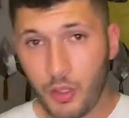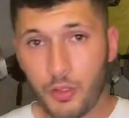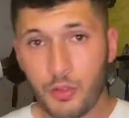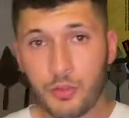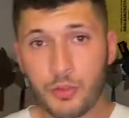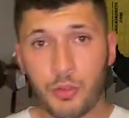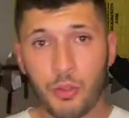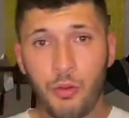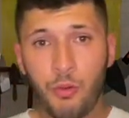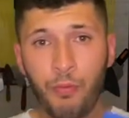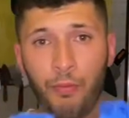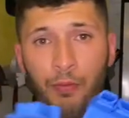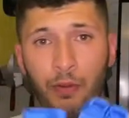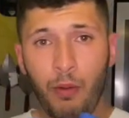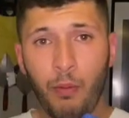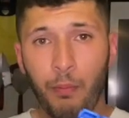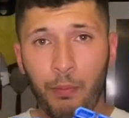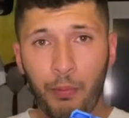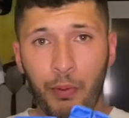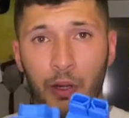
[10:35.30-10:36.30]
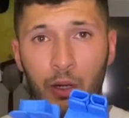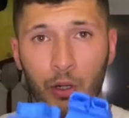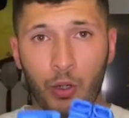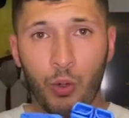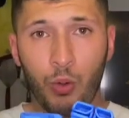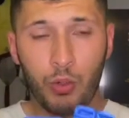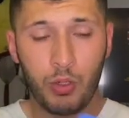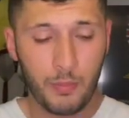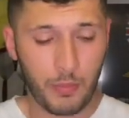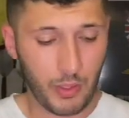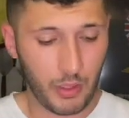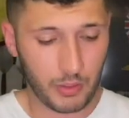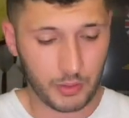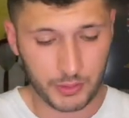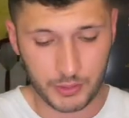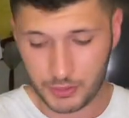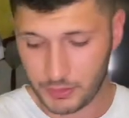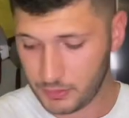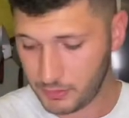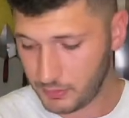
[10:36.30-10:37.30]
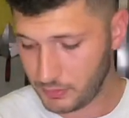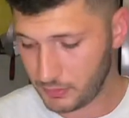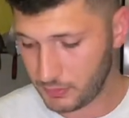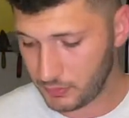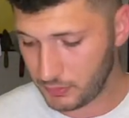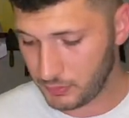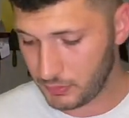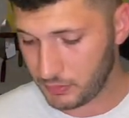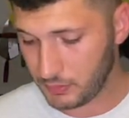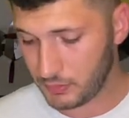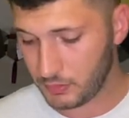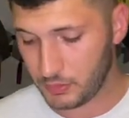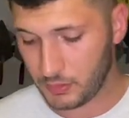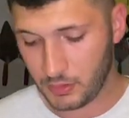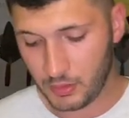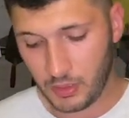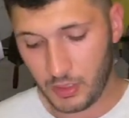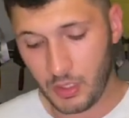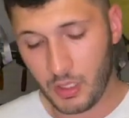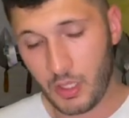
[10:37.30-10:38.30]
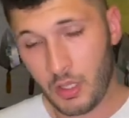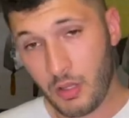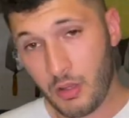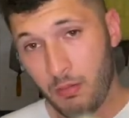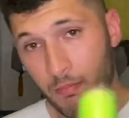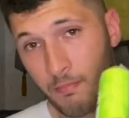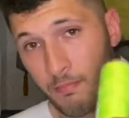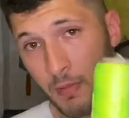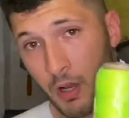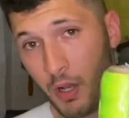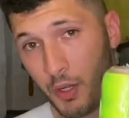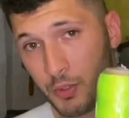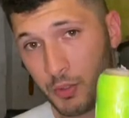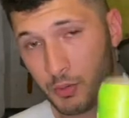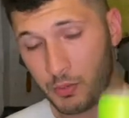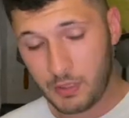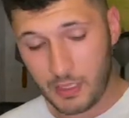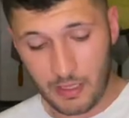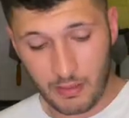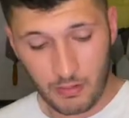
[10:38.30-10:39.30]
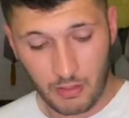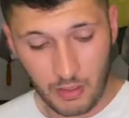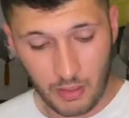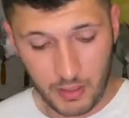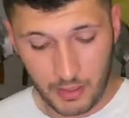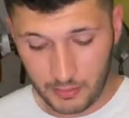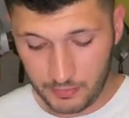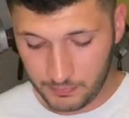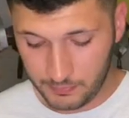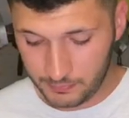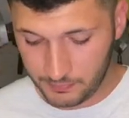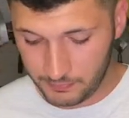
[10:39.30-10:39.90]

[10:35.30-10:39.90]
two footprint corner blocks, Marshalltown line,